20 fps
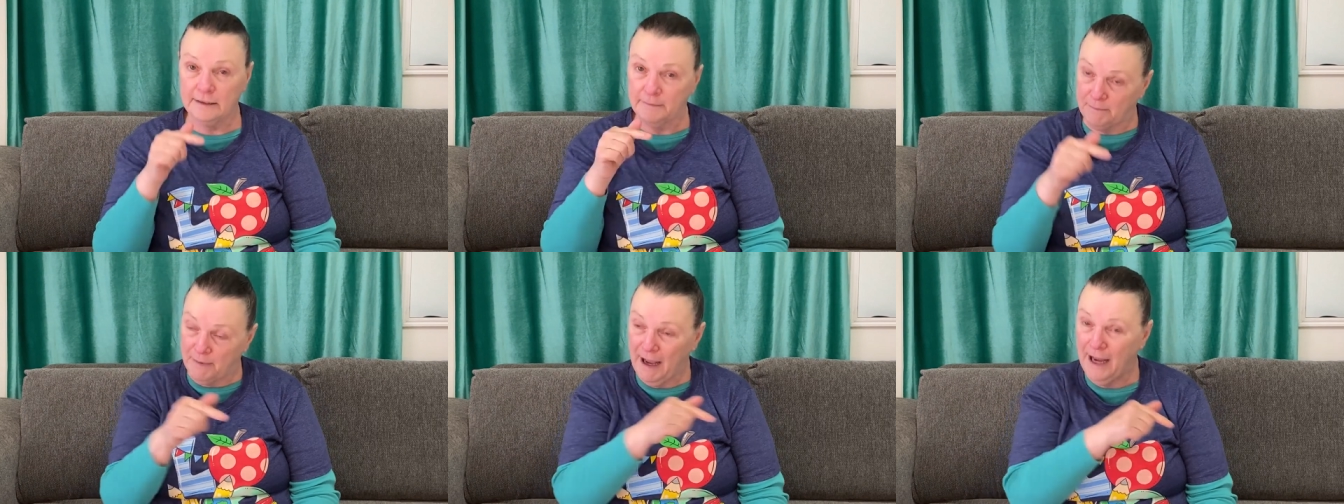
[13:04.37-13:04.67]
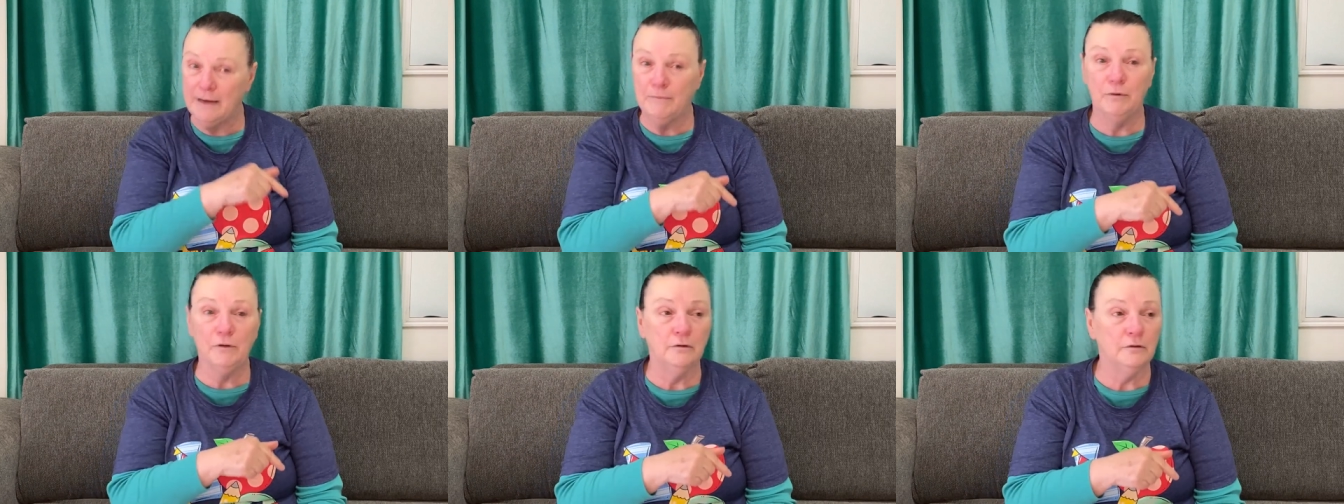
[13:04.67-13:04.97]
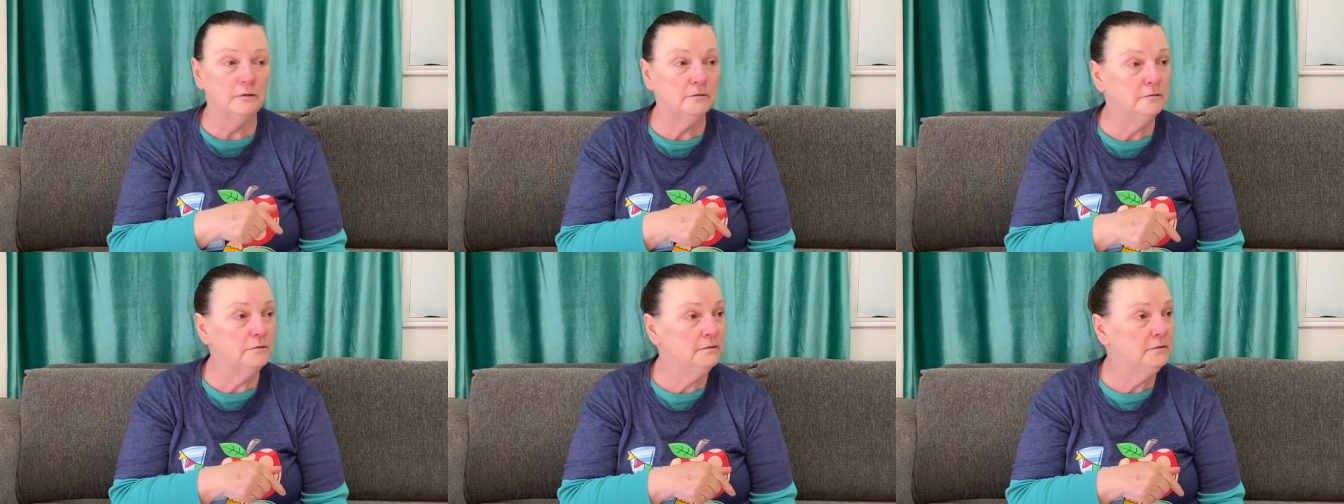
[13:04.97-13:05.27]
the
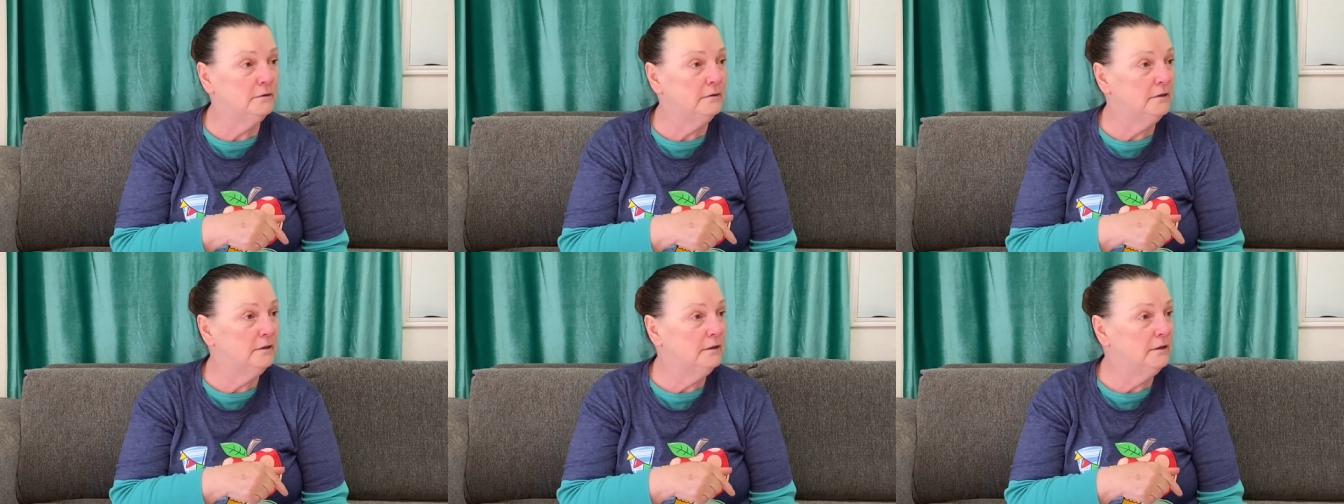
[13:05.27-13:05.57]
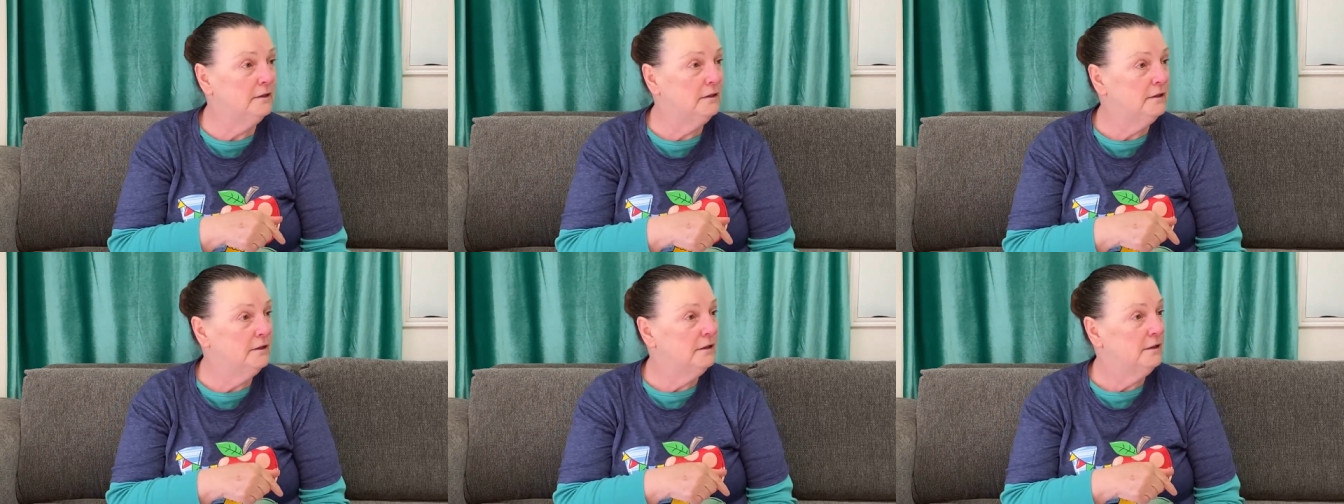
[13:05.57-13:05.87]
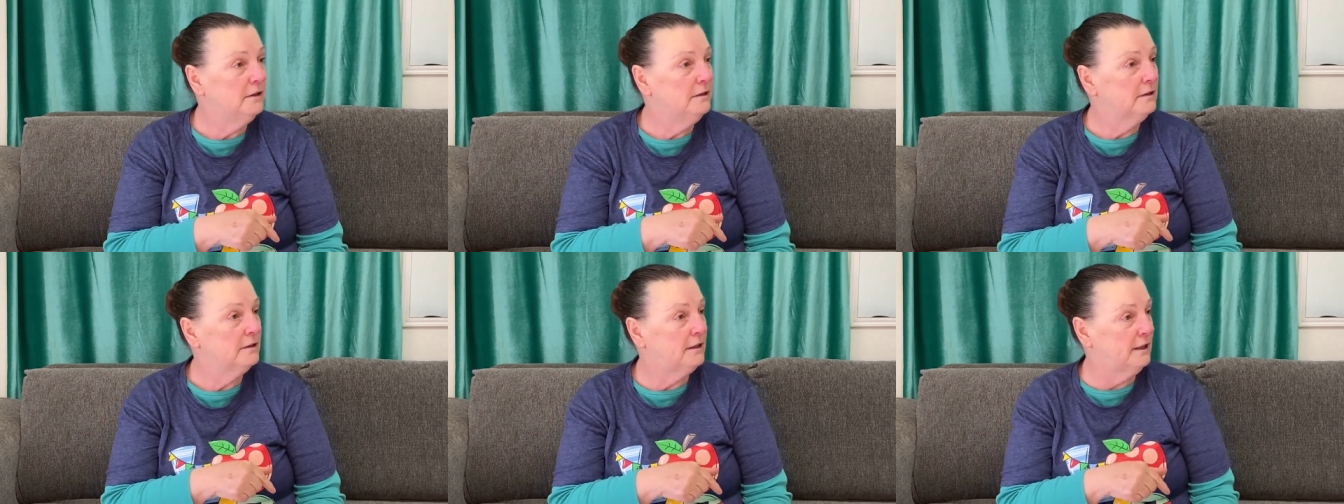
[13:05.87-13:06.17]
Bible
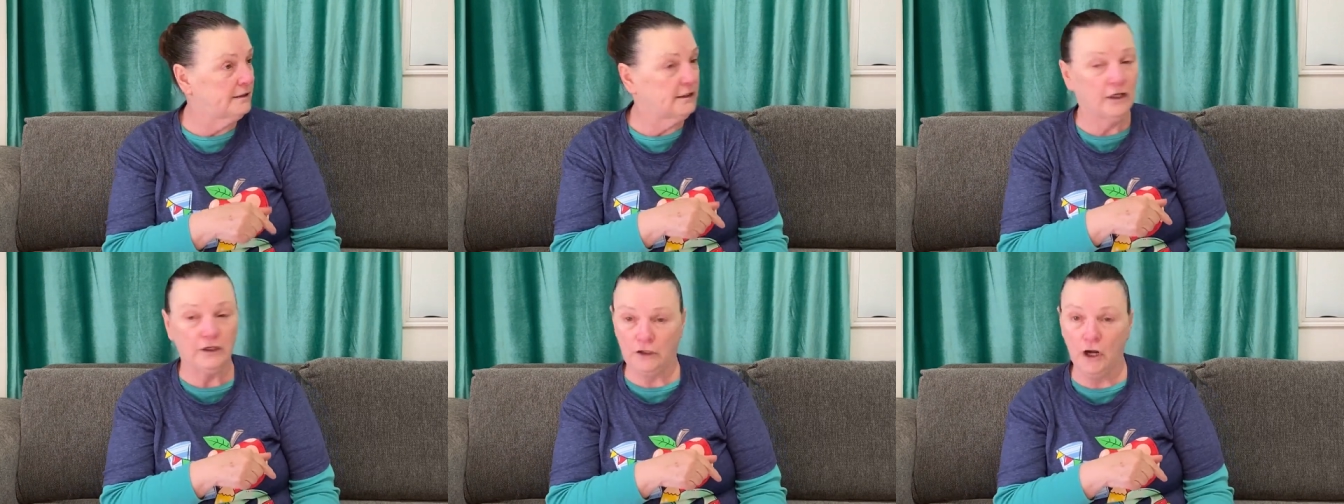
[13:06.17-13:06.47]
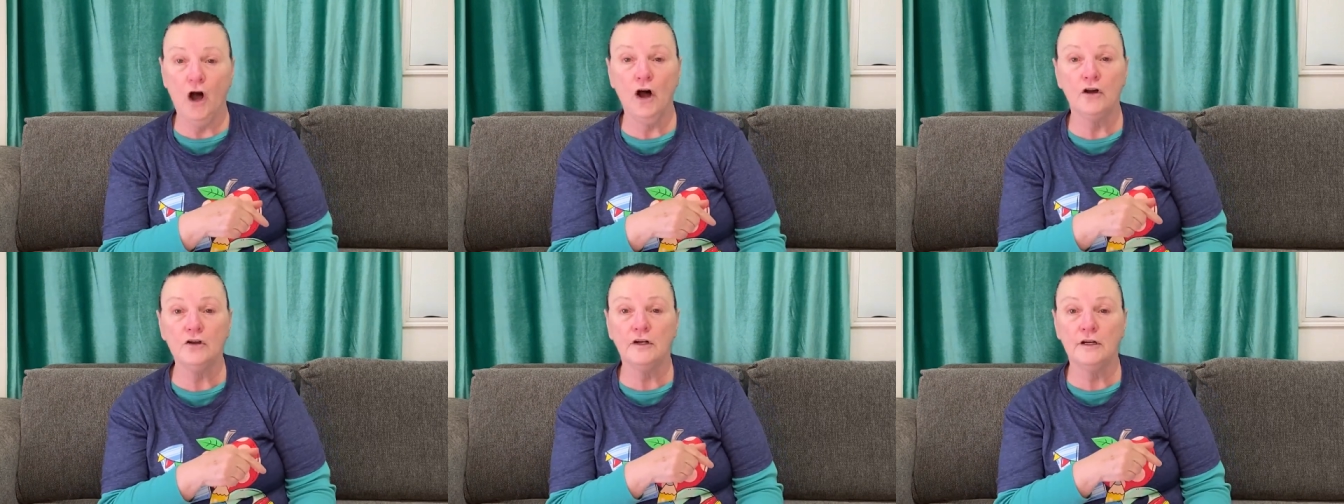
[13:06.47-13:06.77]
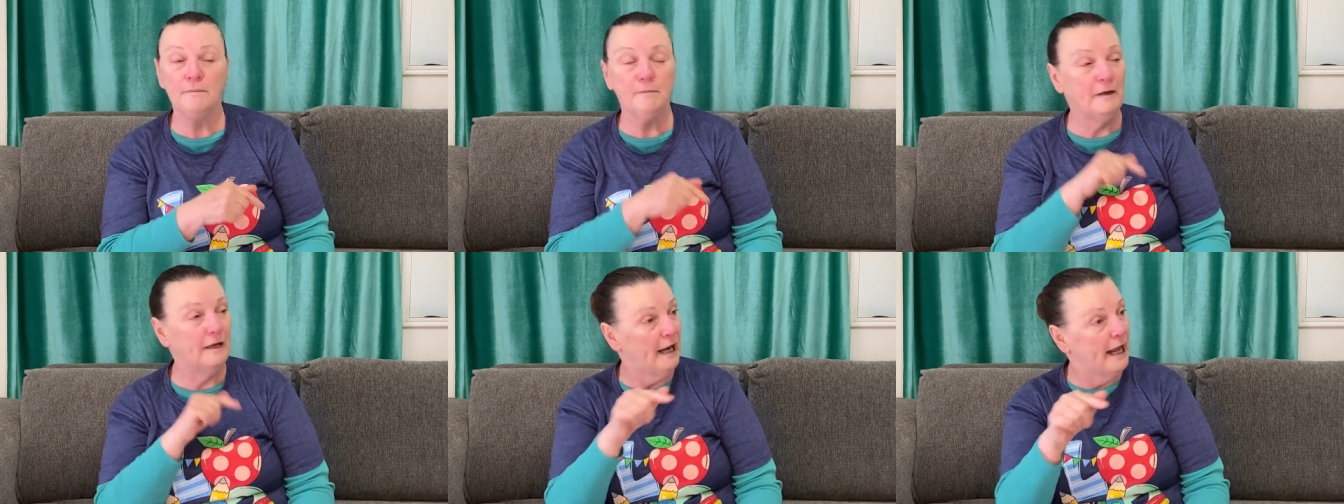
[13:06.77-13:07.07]
because it called
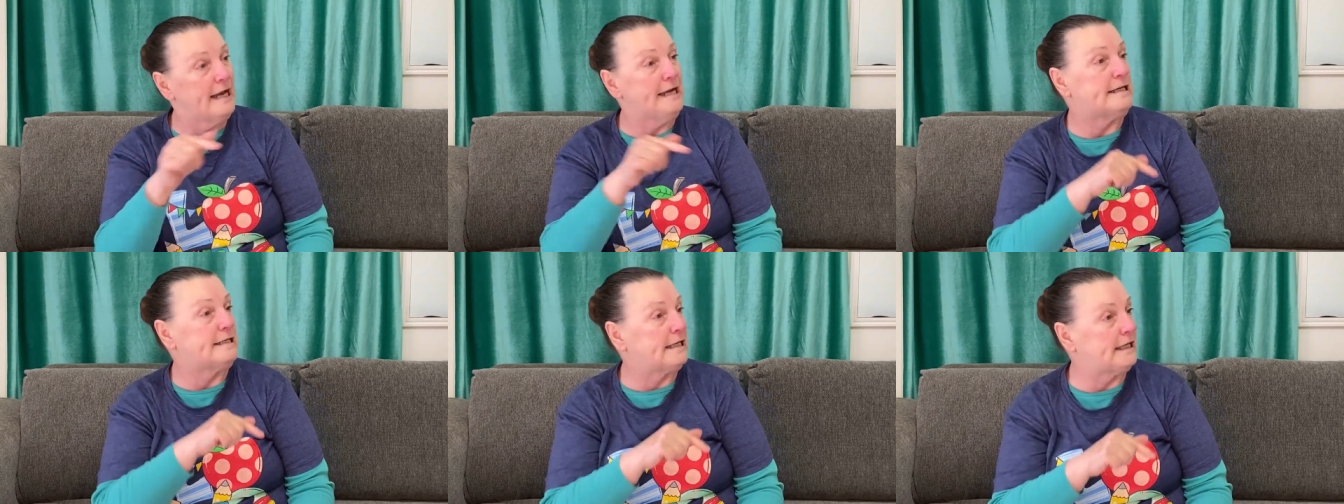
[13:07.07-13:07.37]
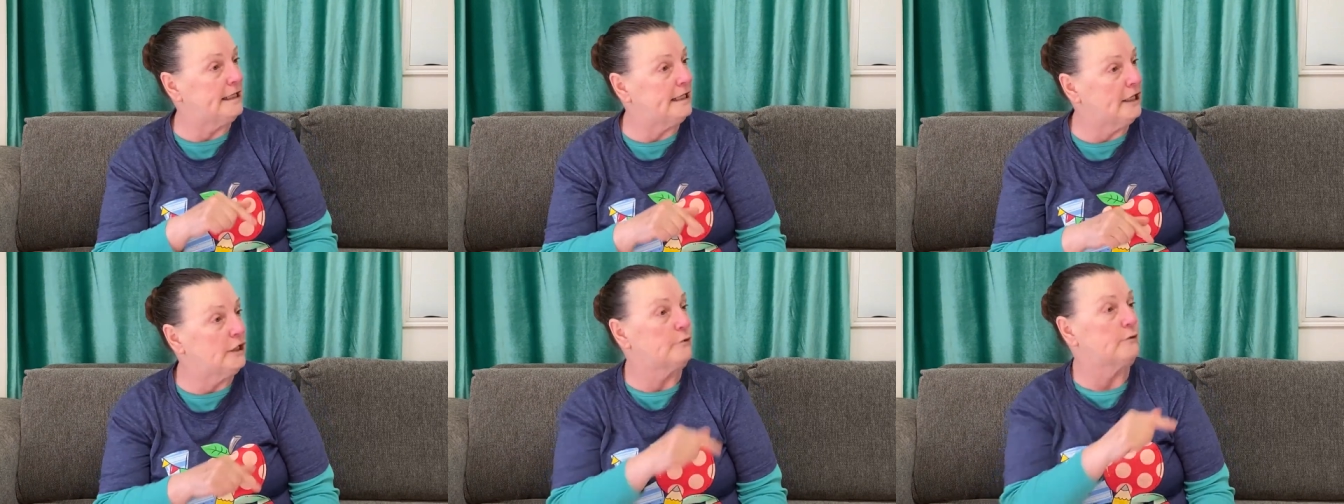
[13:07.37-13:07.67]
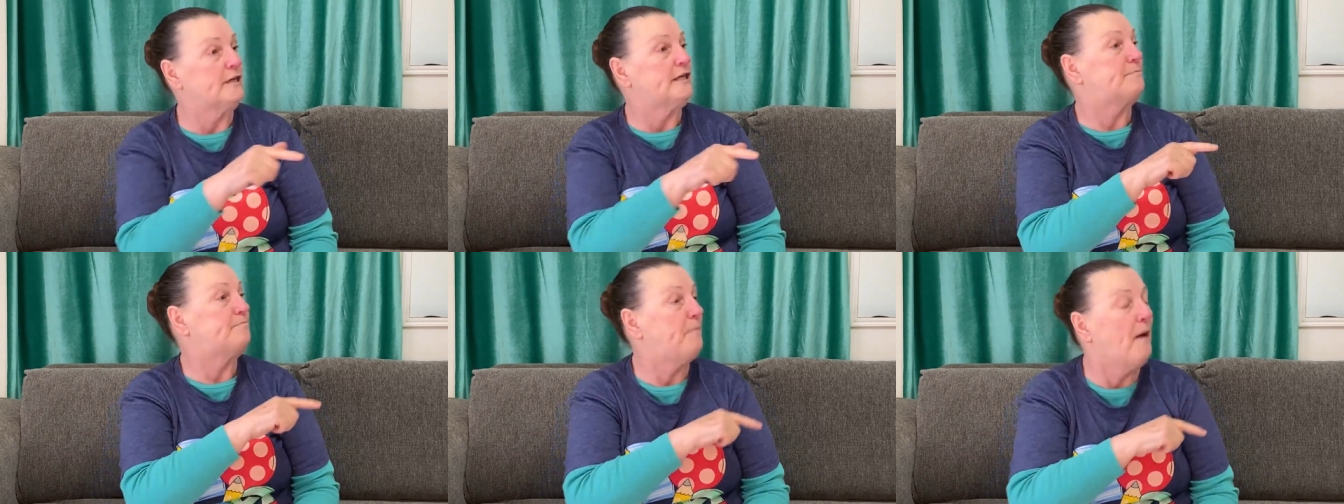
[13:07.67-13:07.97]
them lazy,
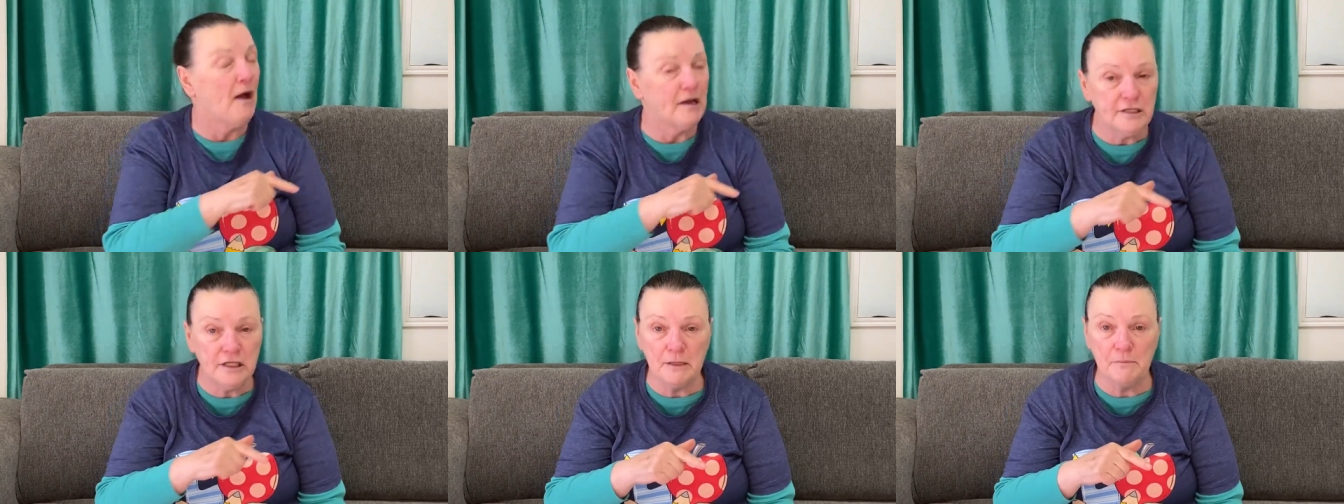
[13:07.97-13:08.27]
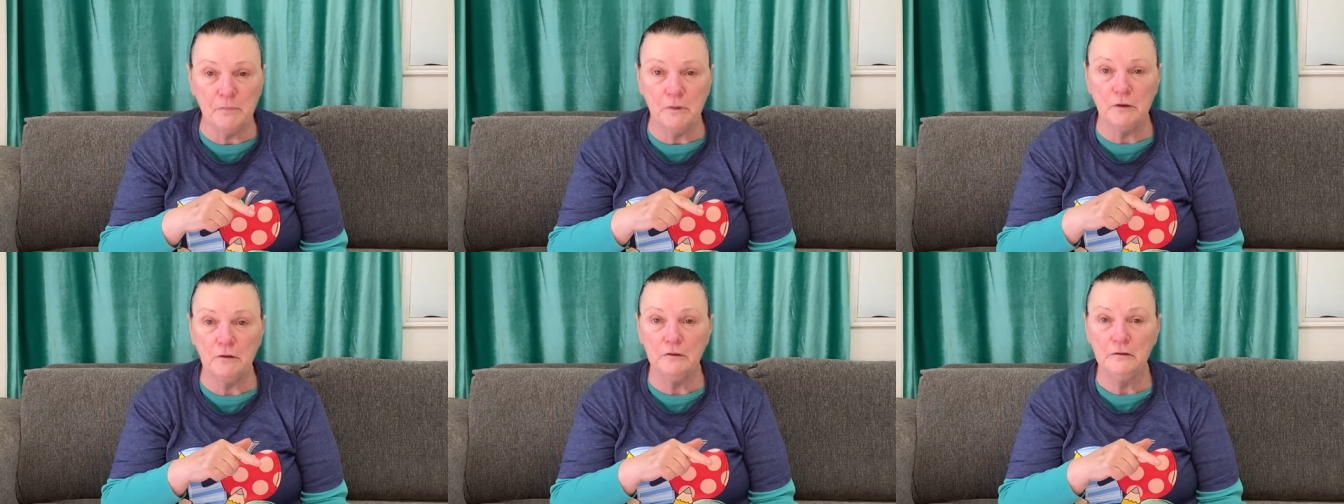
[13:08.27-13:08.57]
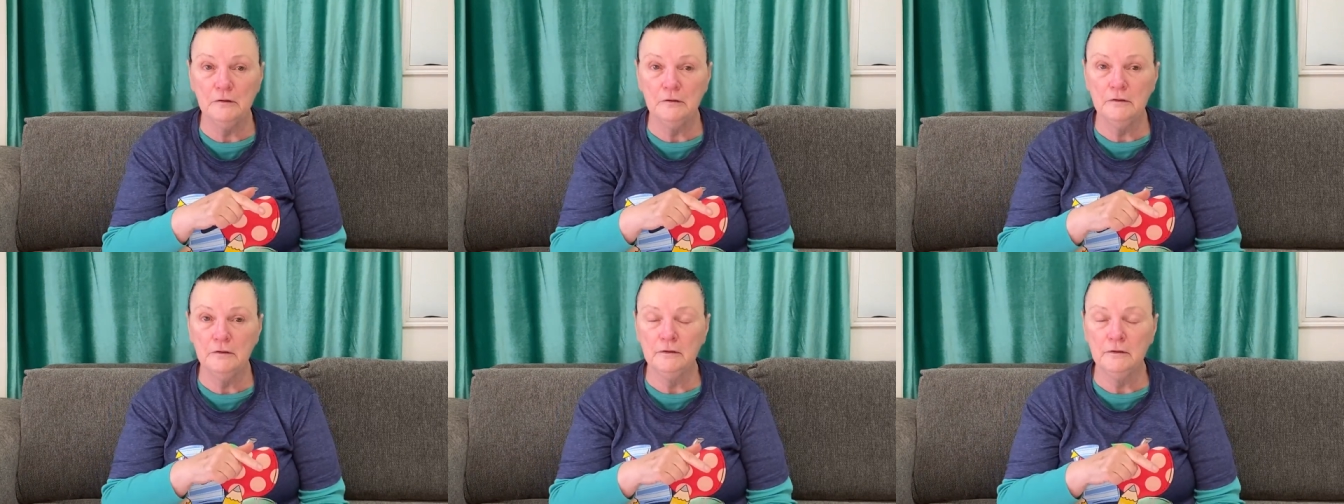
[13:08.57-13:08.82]
irresponsible.